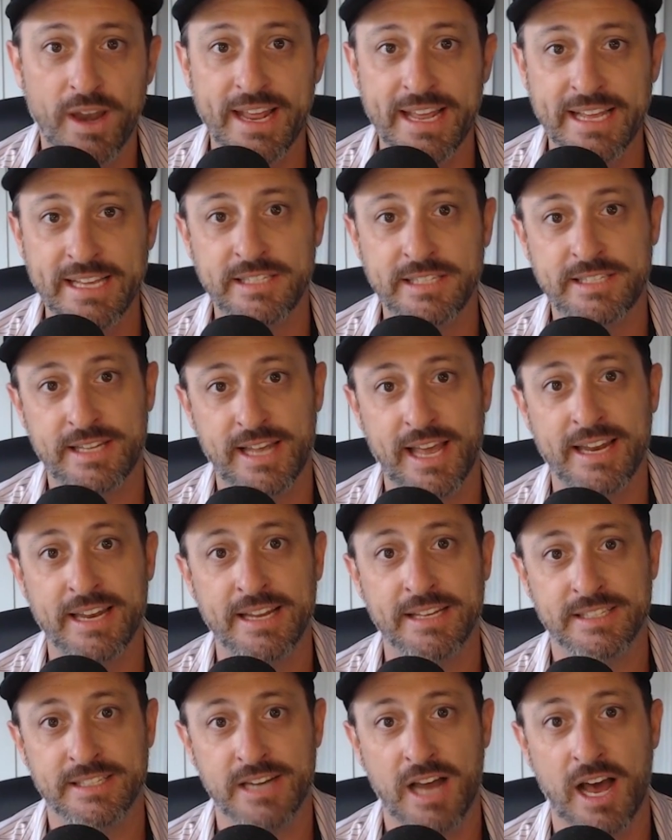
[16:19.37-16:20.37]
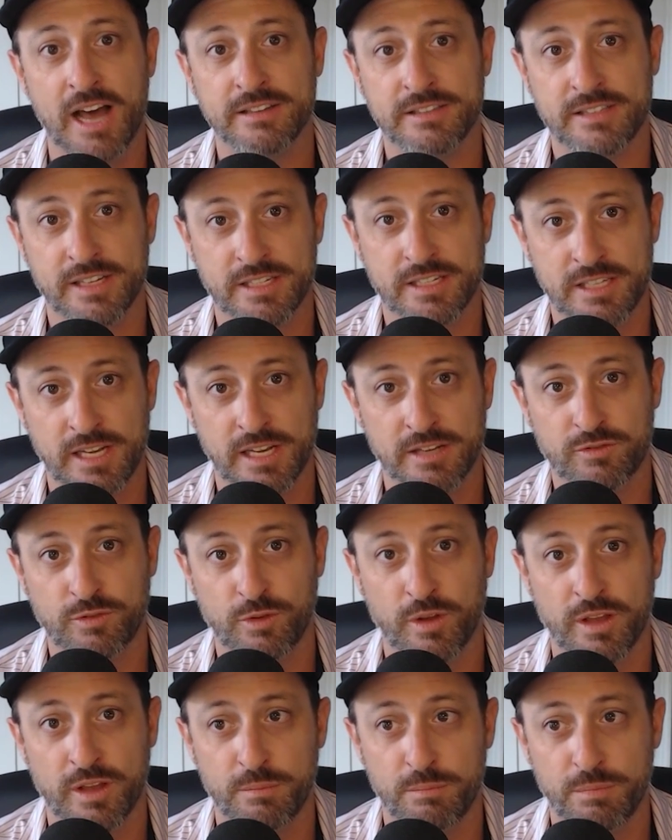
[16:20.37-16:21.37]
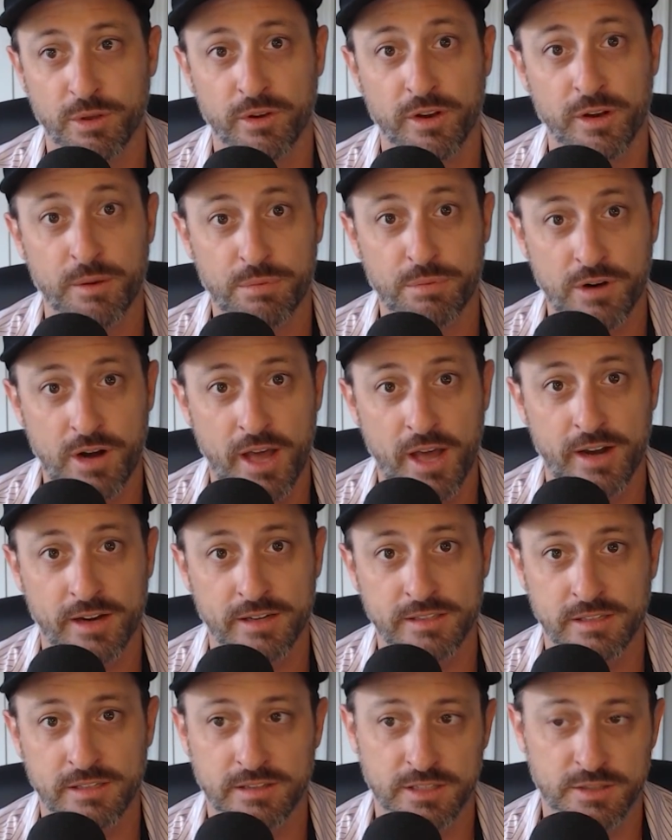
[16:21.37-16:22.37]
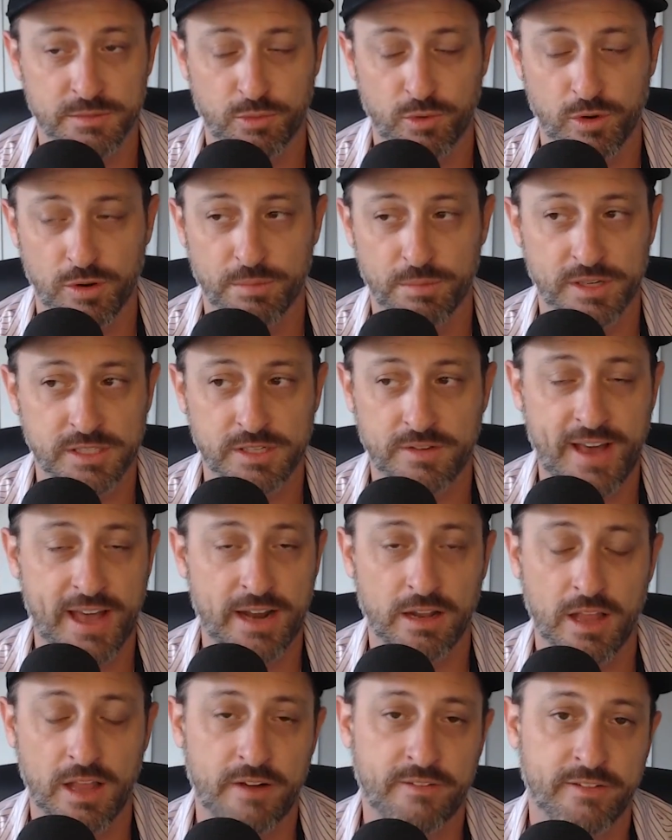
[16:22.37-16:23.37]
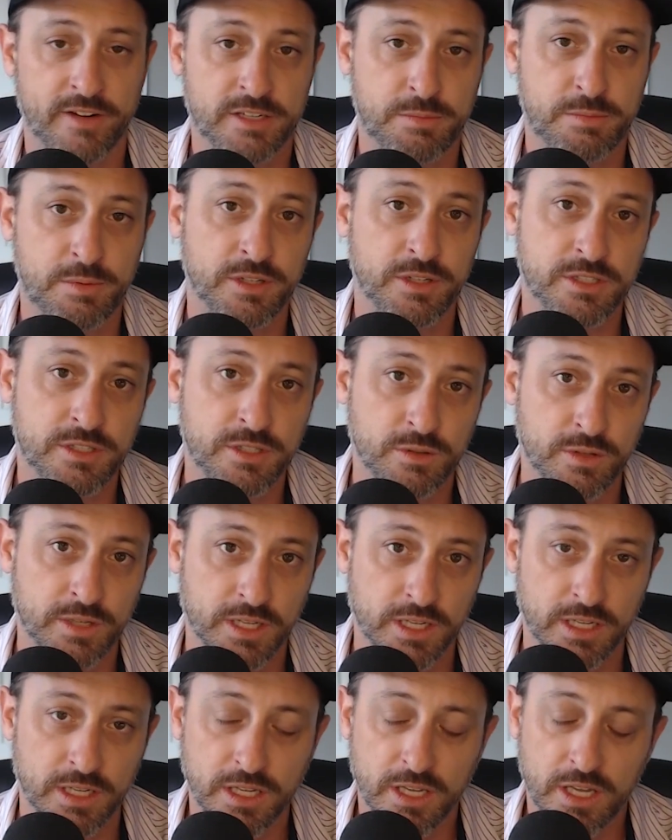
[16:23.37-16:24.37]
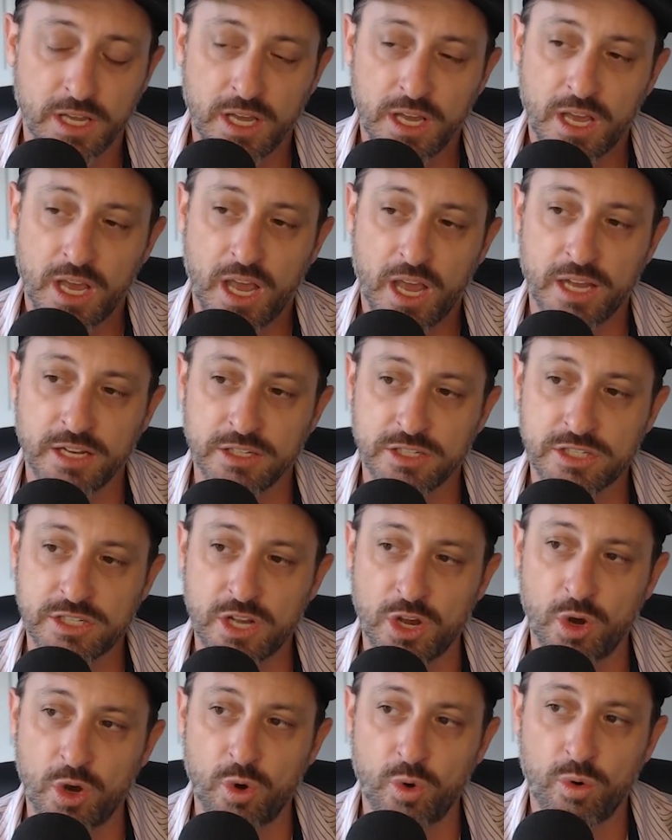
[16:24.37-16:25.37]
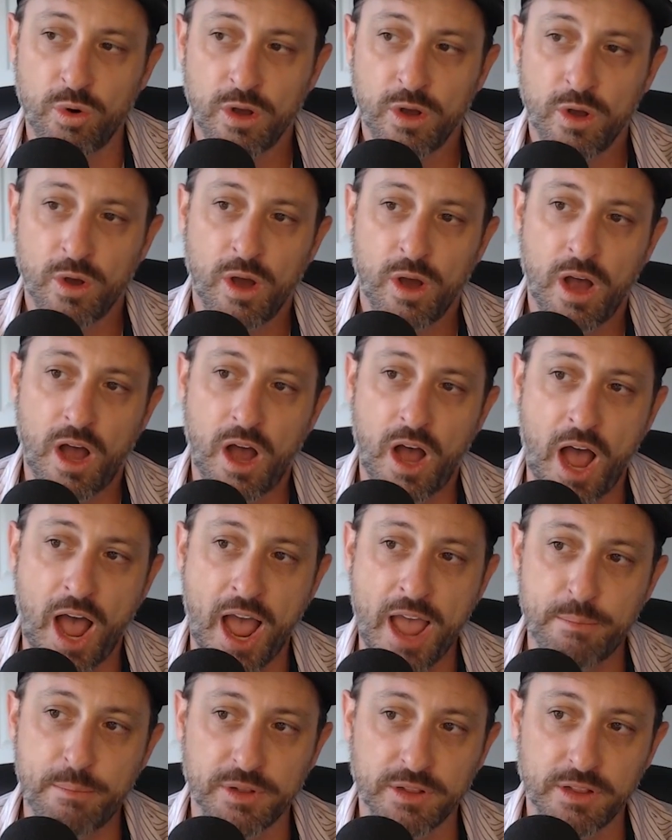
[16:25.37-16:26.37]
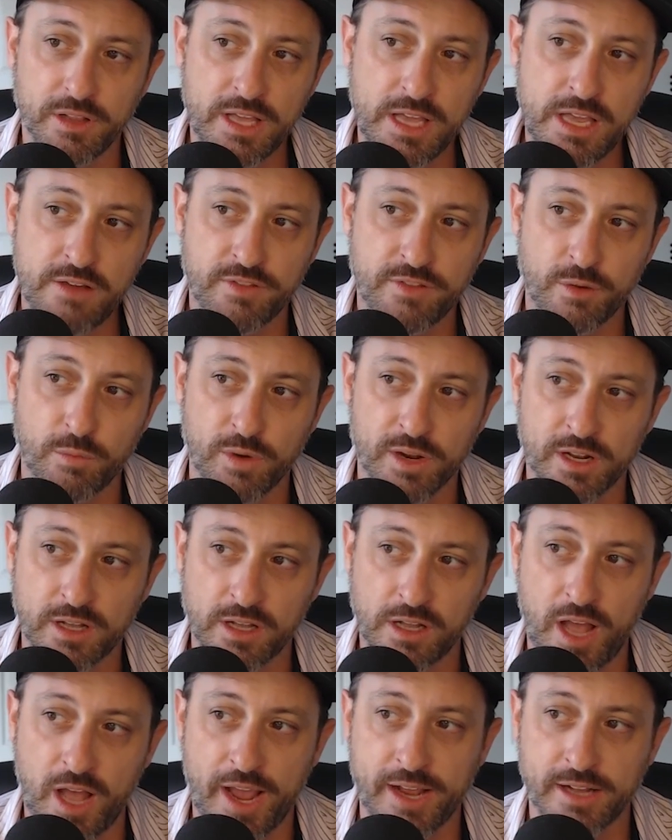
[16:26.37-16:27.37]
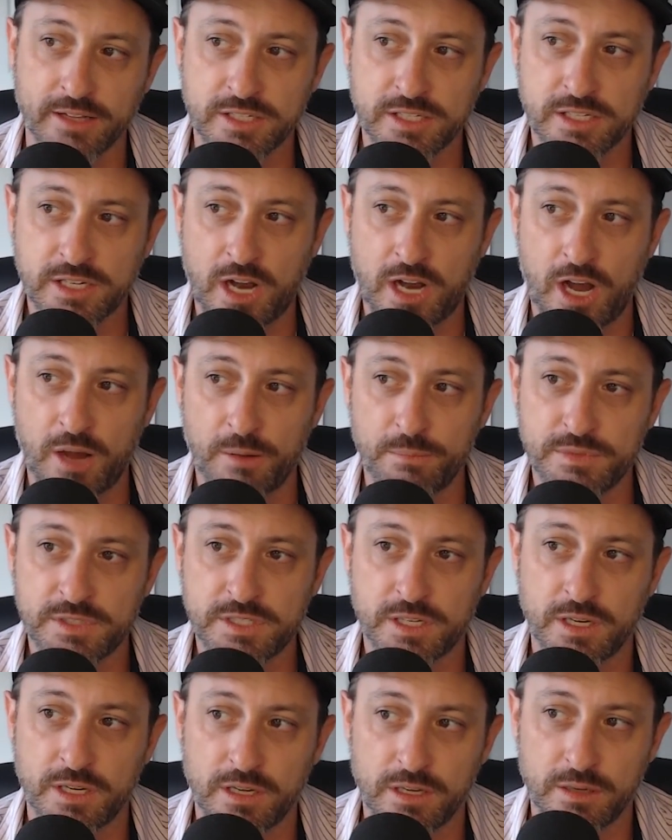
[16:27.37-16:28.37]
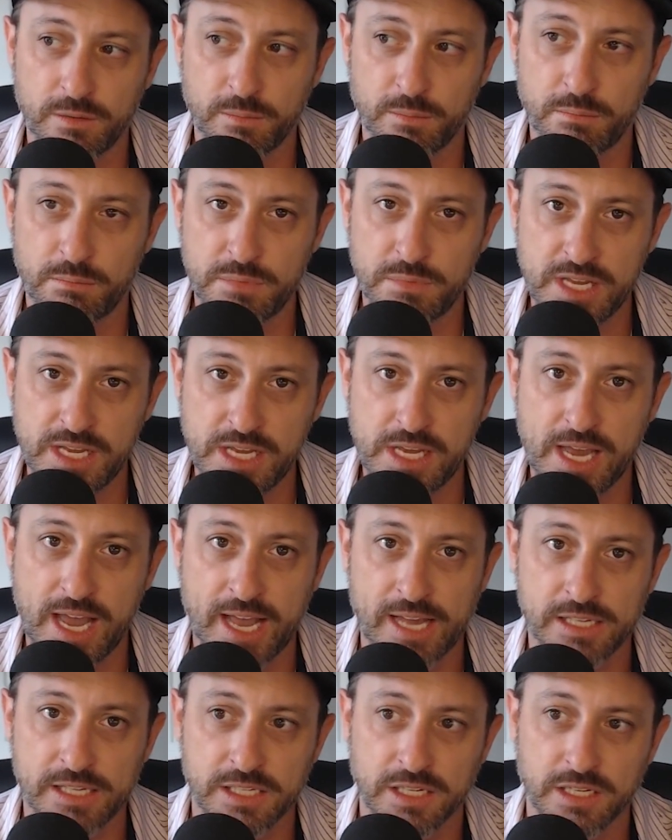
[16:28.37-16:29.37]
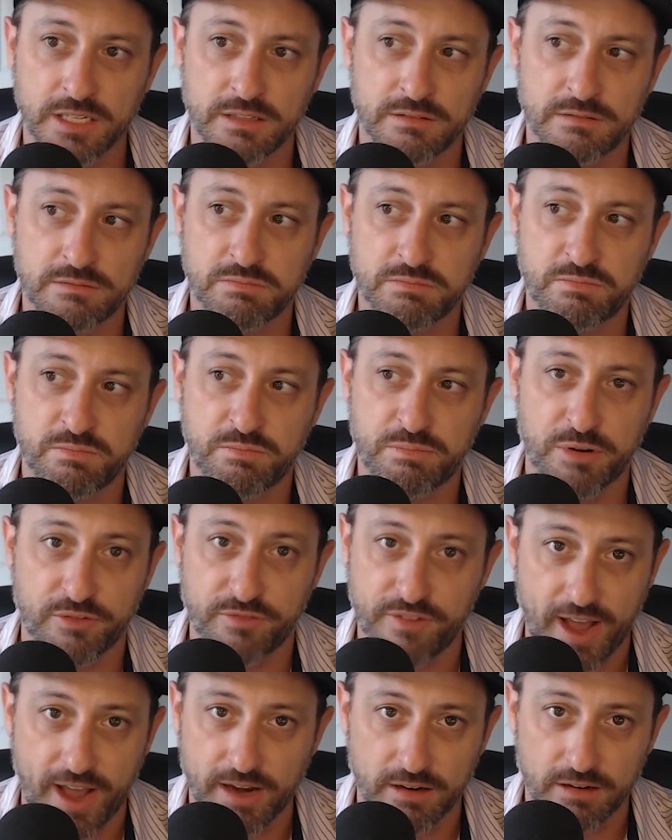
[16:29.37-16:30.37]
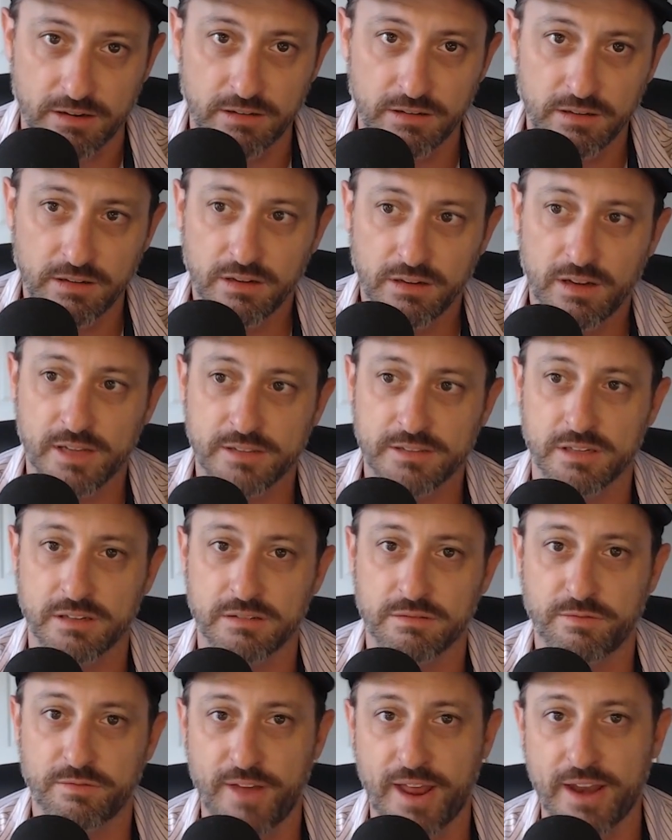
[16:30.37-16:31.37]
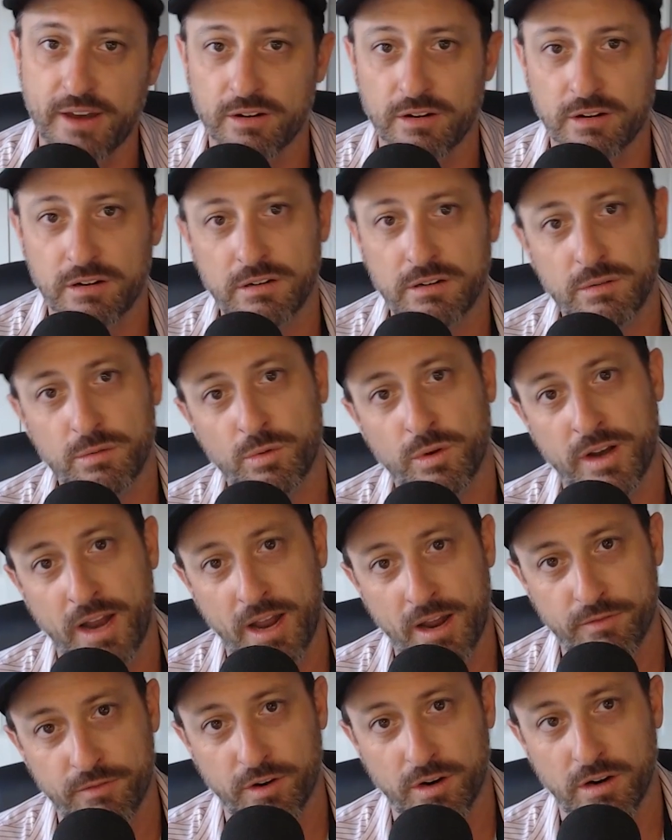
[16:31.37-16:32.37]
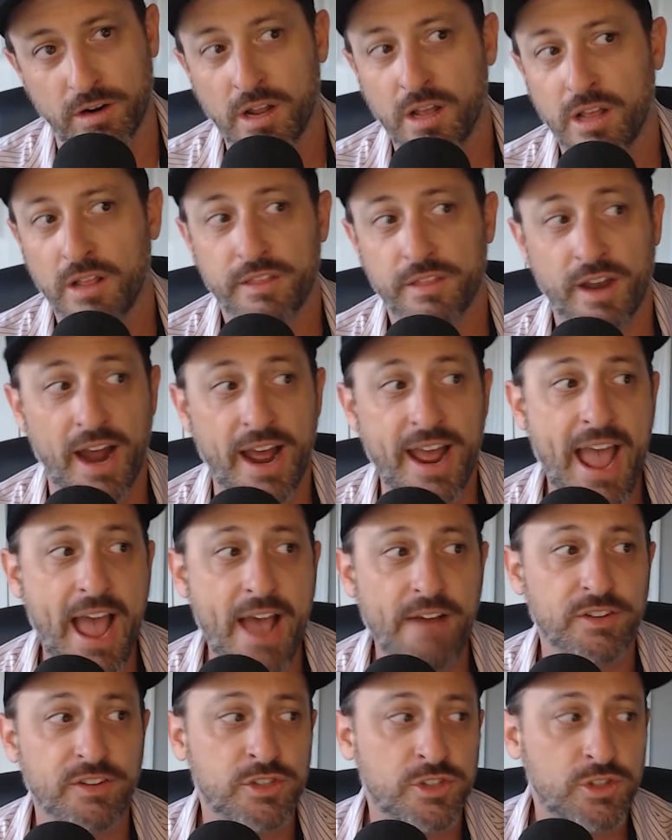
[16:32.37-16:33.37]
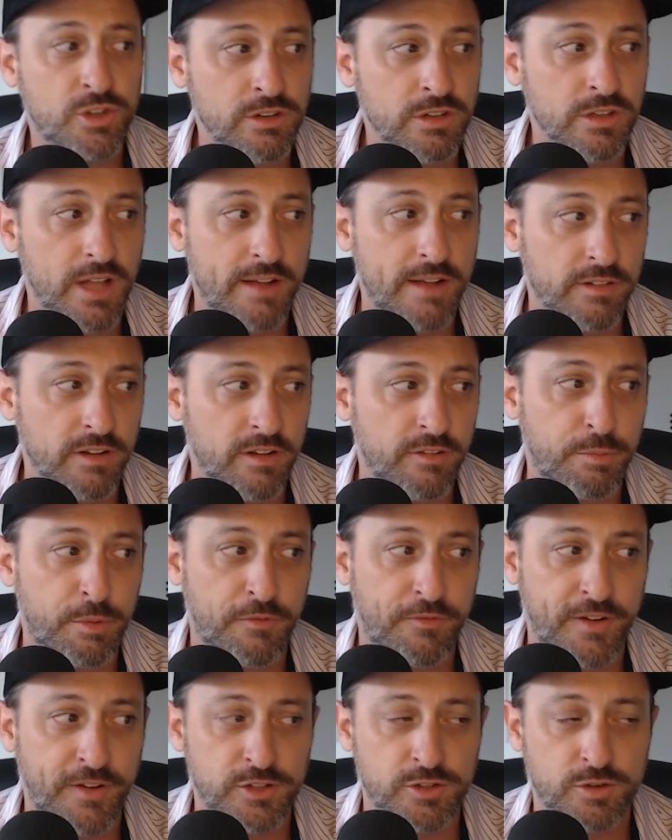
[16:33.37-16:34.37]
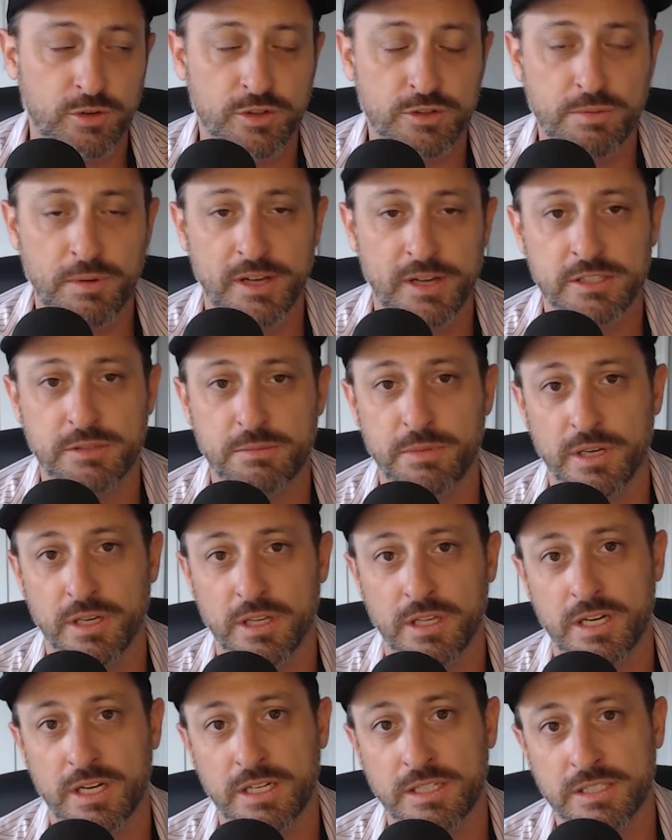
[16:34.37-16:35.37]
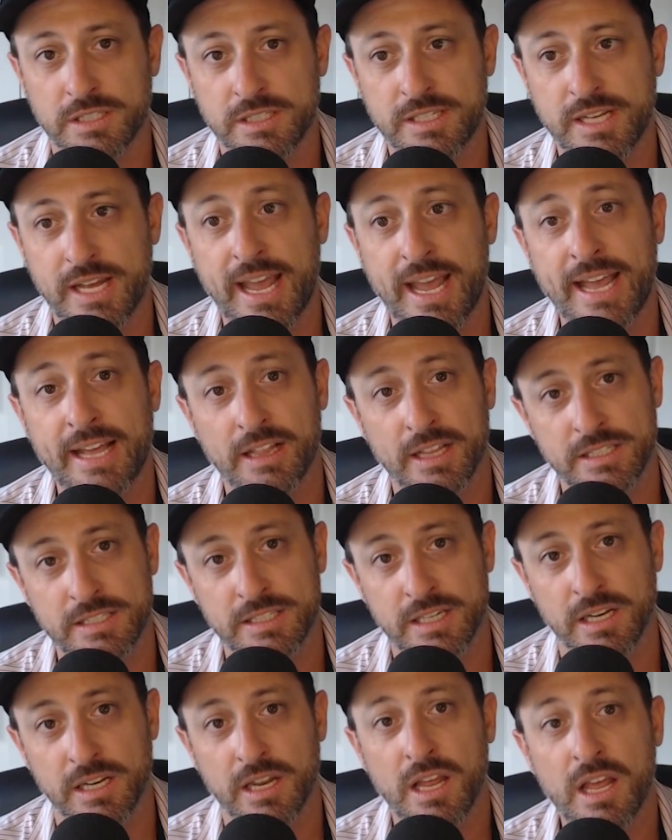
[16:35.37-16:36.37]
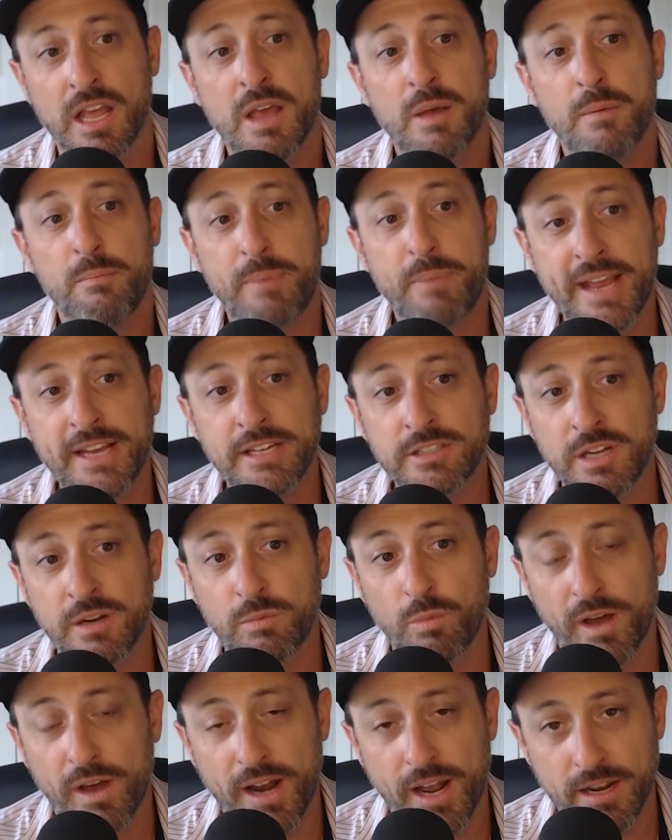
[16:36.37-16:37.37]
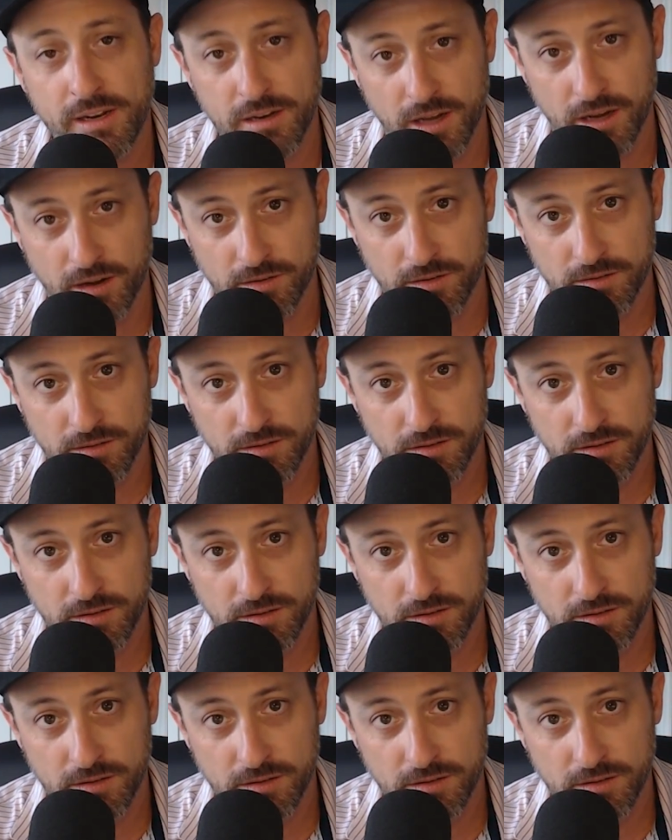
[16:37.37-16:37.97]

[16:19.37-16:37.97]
is and is not successful in building products at this point because I've had a lot of experience doing it. And so I believe that when clients come to me as a provider, as a vendor, whatever, that I have a certain level of professional responsibility to say, hey, listen, based on what I know,